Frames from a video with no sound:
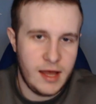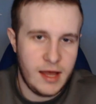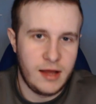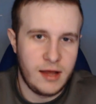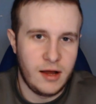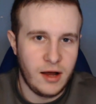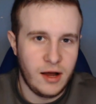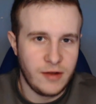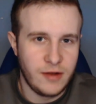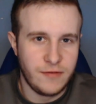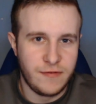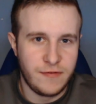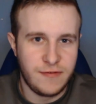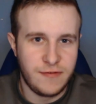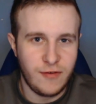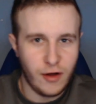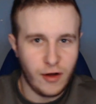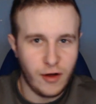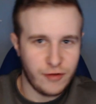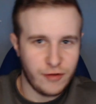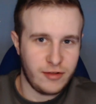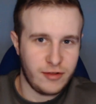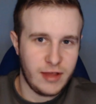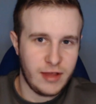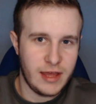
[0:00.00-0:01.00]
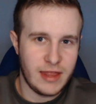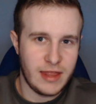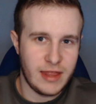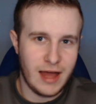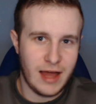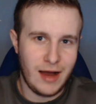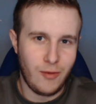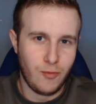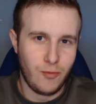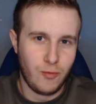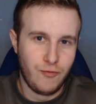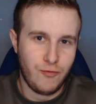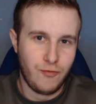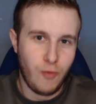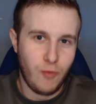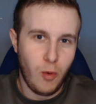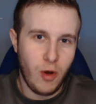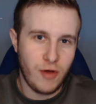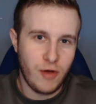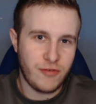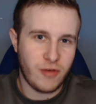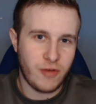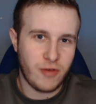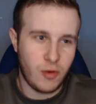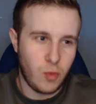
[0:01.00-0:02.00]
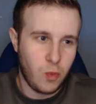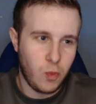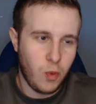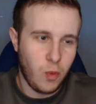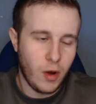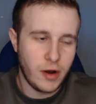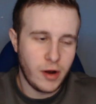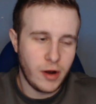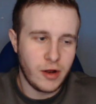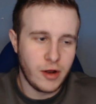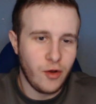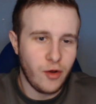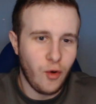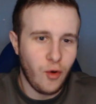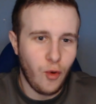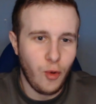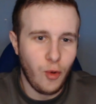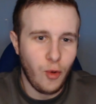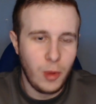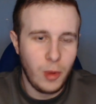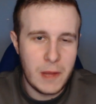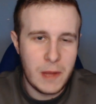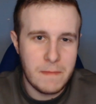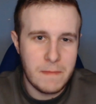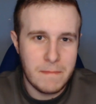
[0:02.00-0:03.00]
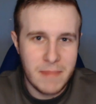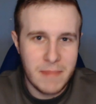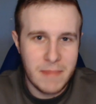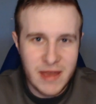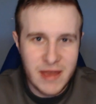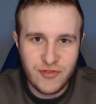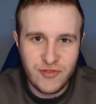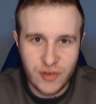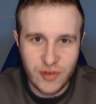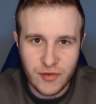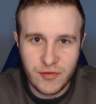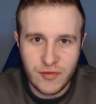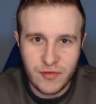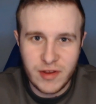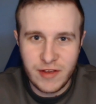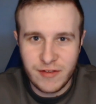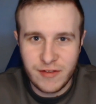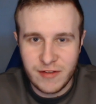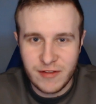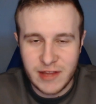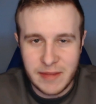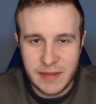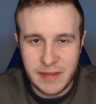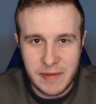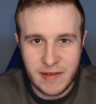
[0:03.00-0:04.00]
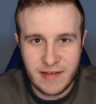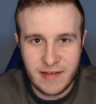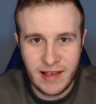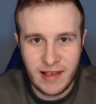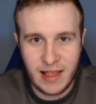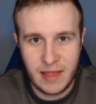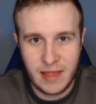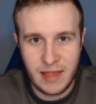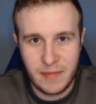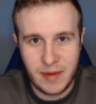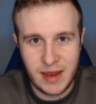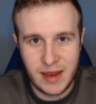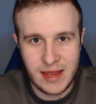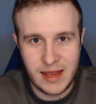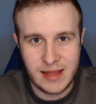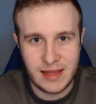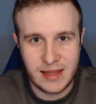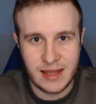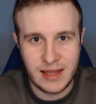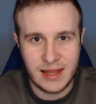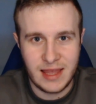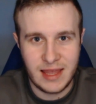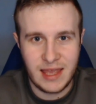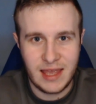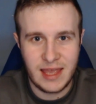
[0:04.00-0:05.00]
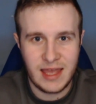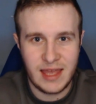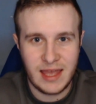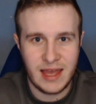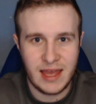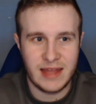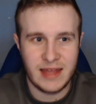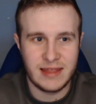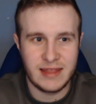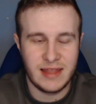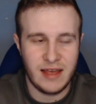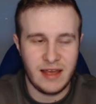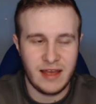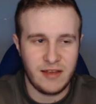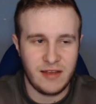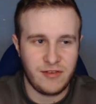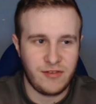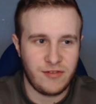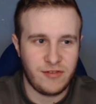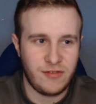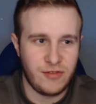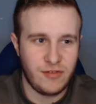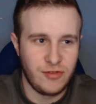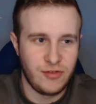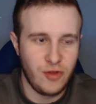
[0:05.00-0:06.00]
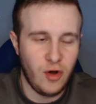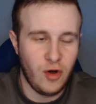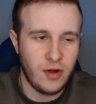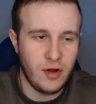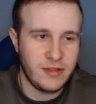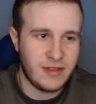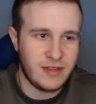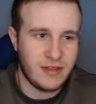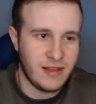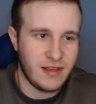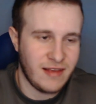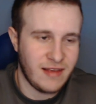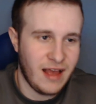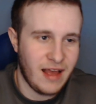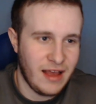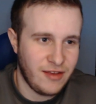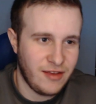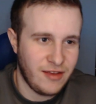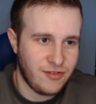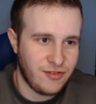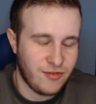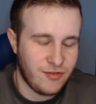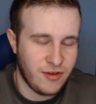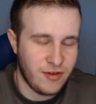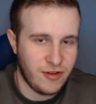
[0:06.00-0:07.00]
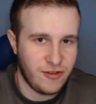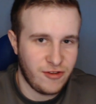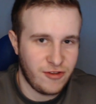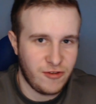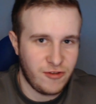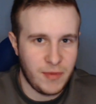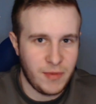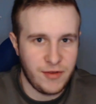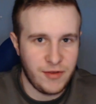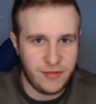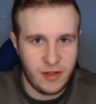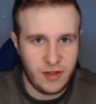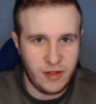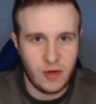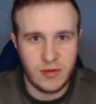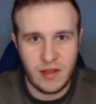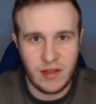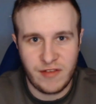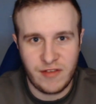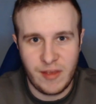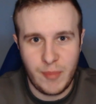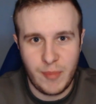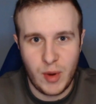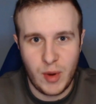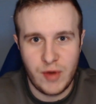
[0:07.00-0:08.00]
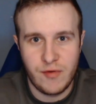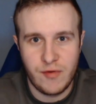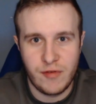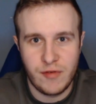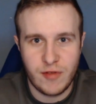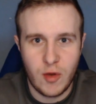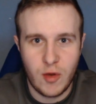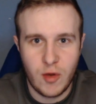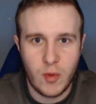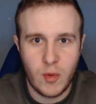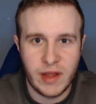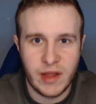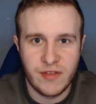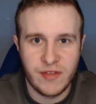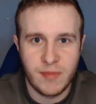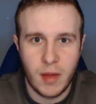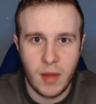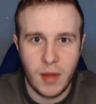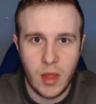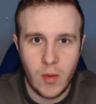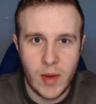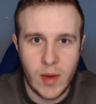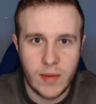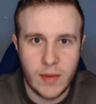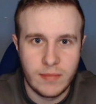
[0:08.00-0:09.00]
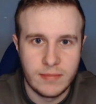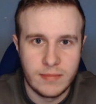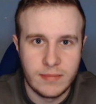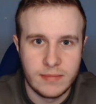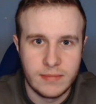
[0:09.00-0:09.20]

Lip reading: Unfortunately, that was our one and only major reason to be celebrating today in this not disastrous but still disappointing result against Motherwell.